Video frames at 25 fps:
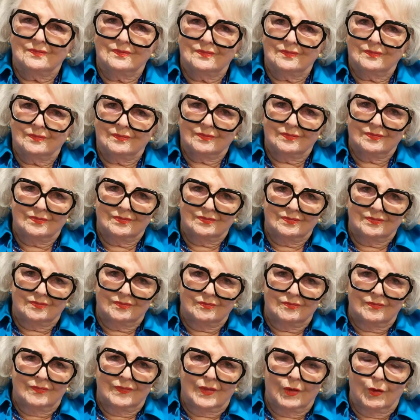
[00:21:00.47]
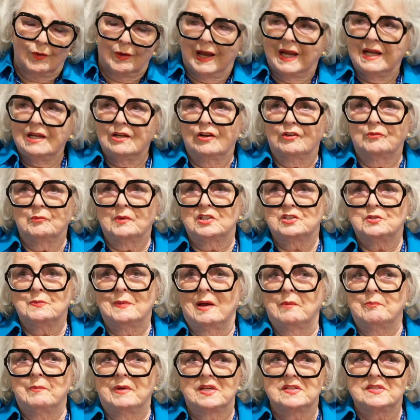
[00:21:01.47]
Well, I didn't learn much about
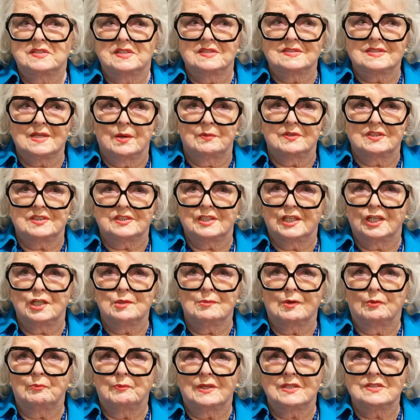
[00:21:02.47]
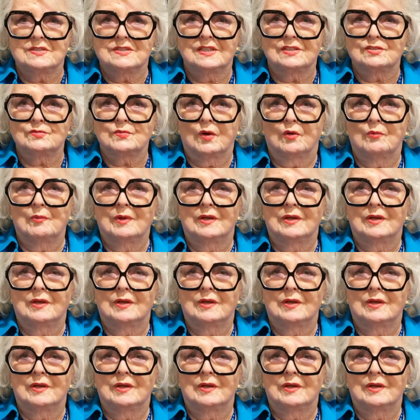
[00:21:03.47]
business. I was a terrible businesswoman.